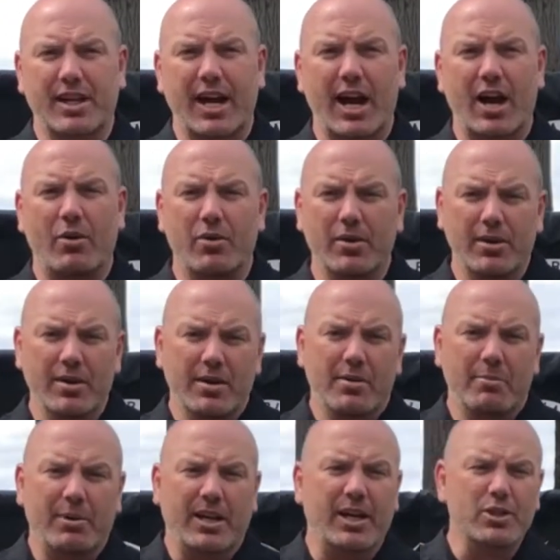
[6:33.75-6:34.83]
Now,
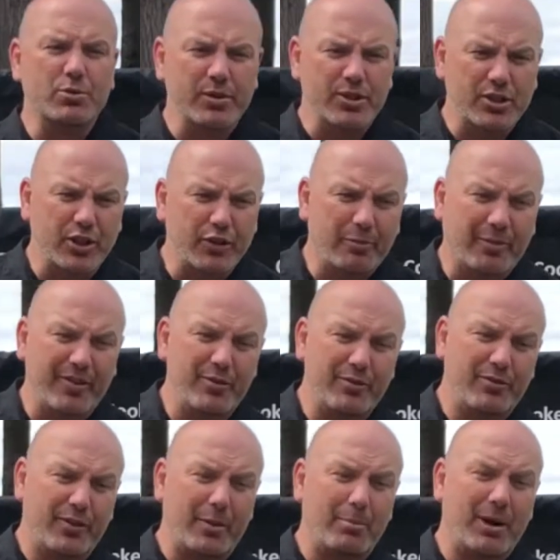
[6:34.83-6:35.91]
because we're served food
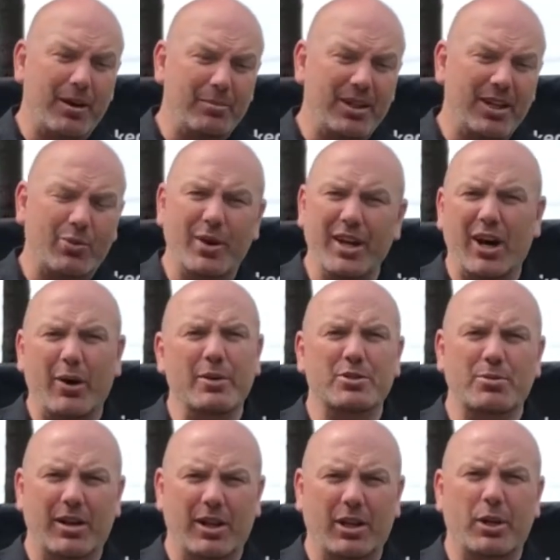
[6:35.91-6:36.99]
for the public, we always
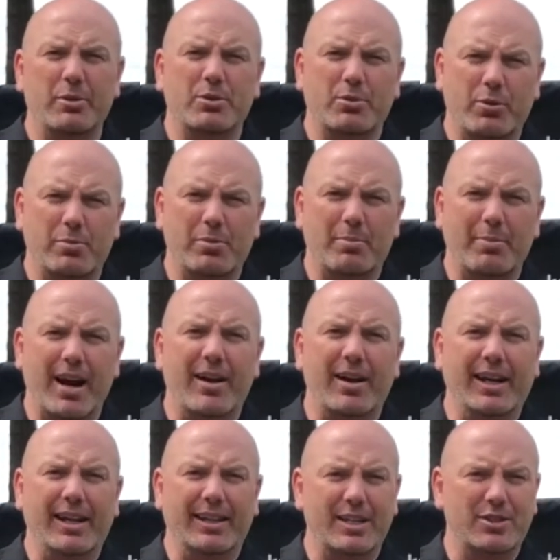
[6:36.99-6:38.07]
wear gloves when we're preparing
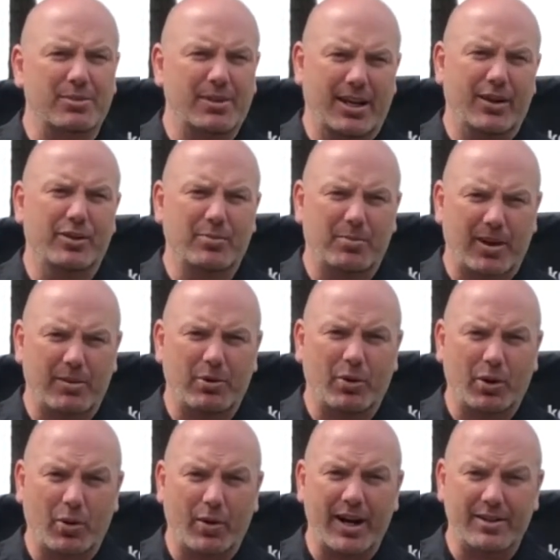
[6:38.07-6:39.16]
it. That's what the health department
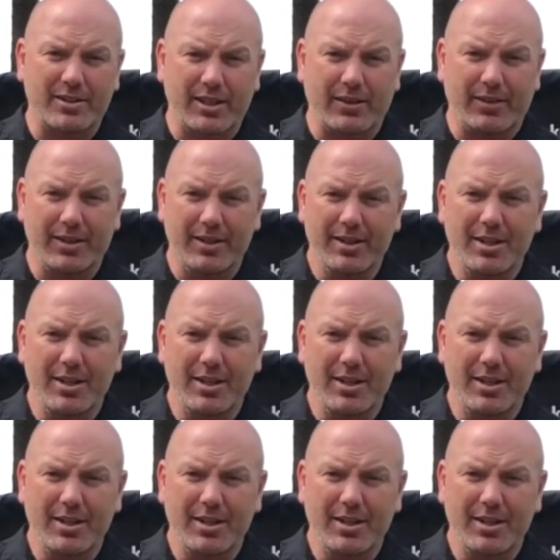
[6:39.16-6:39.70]
requires of it.